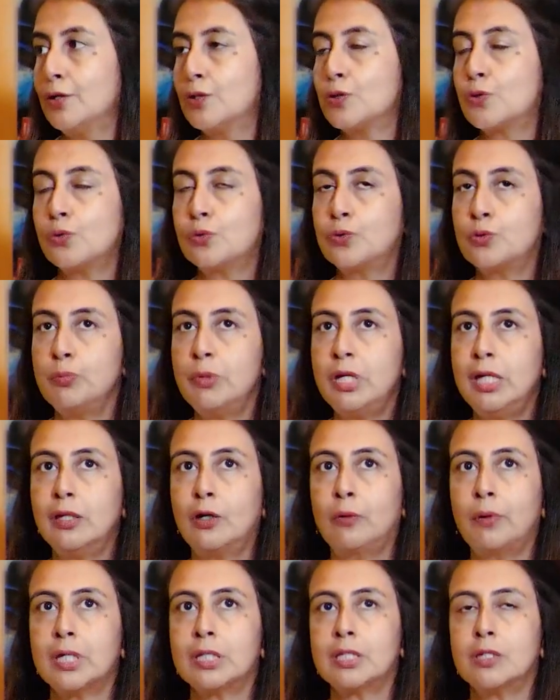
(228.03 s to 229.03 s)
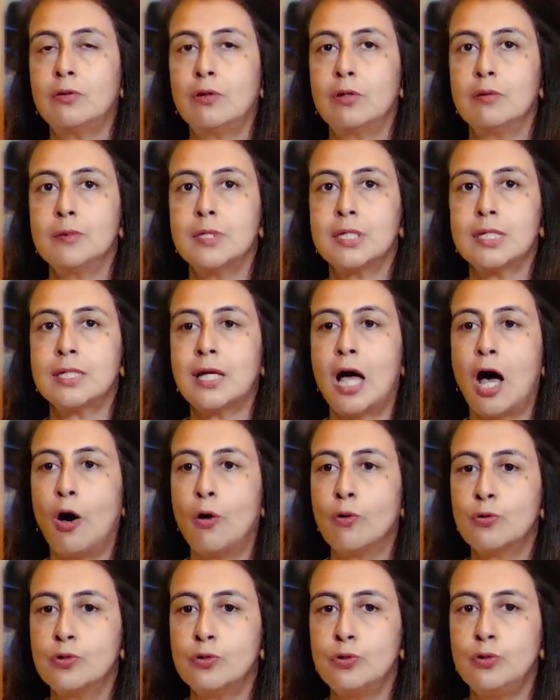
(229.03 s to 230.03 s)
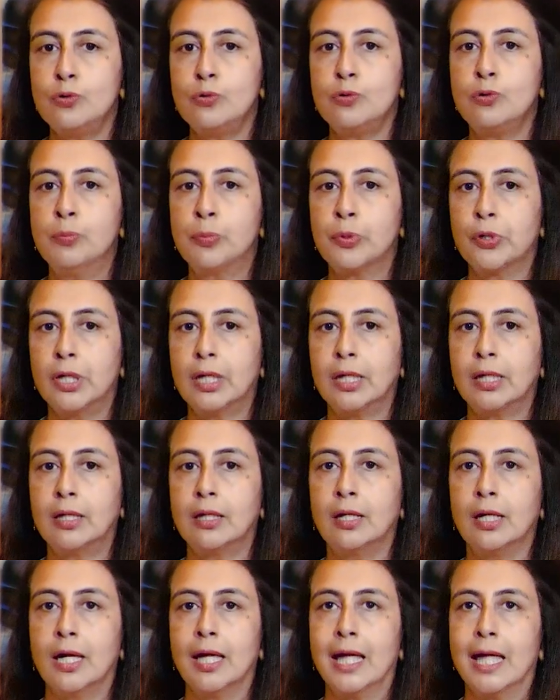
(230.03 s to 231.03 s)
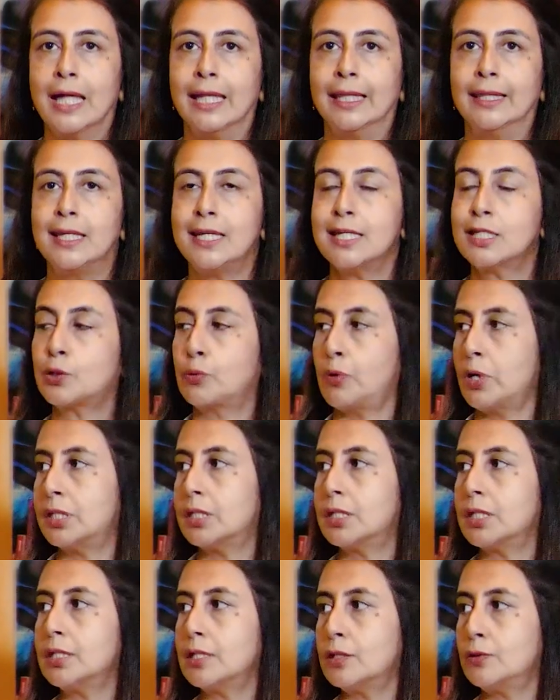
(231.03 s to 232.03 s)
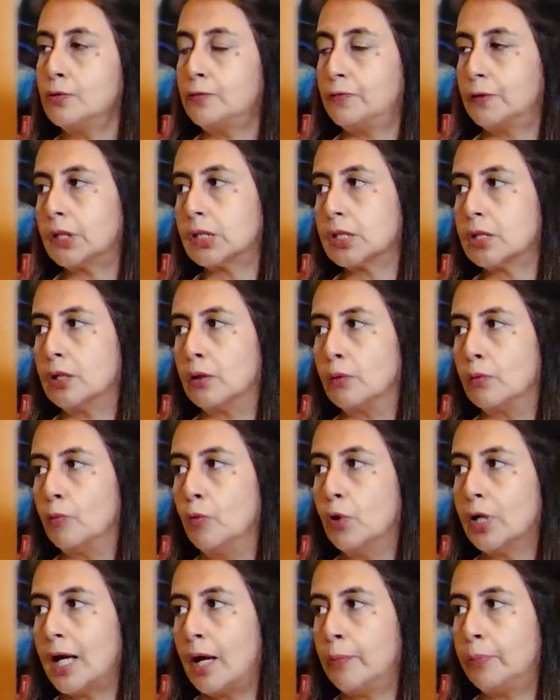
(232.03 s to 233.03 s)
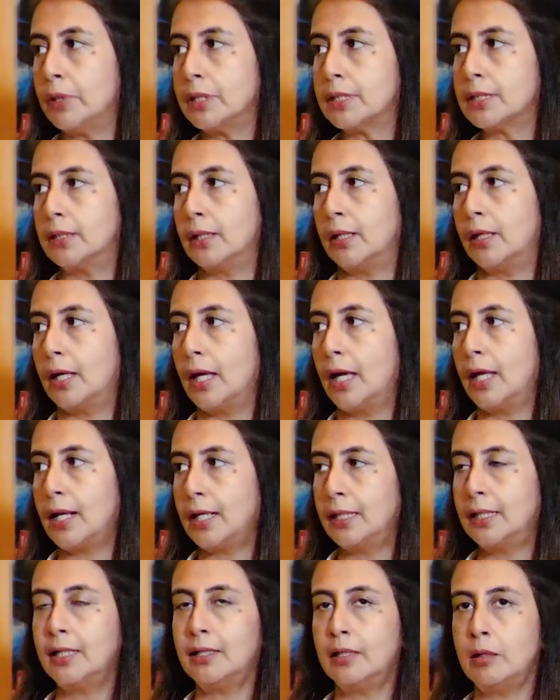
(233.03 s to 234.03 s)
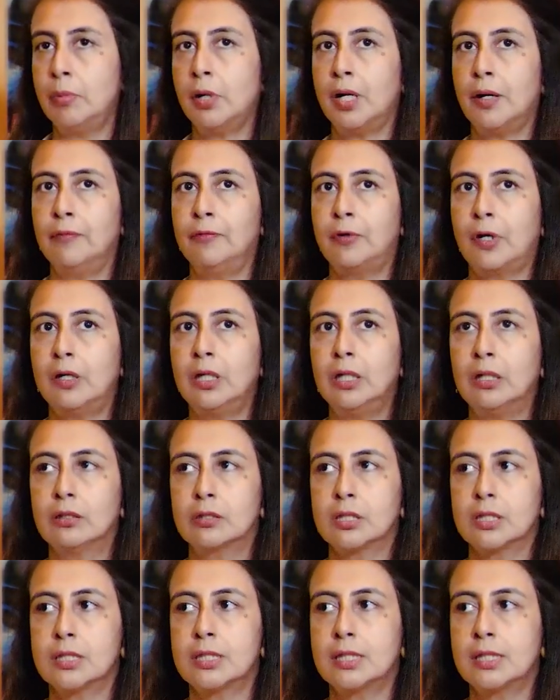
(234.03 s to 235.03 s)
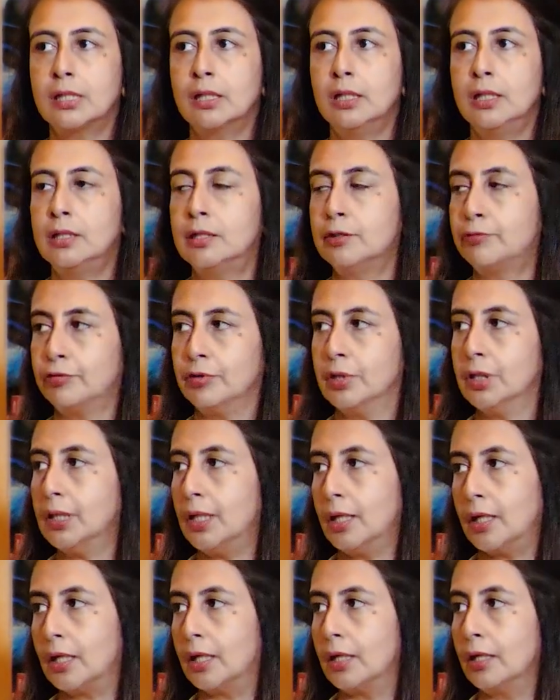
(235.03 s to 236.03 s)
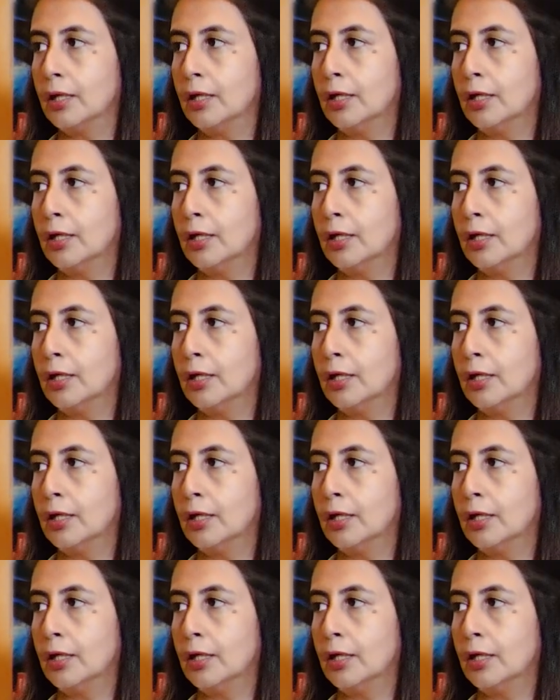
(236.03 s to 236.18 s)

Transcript: So to me, the question always is, how do you bring these questions into fiction? What happens there? And I think they become very interestingly different there.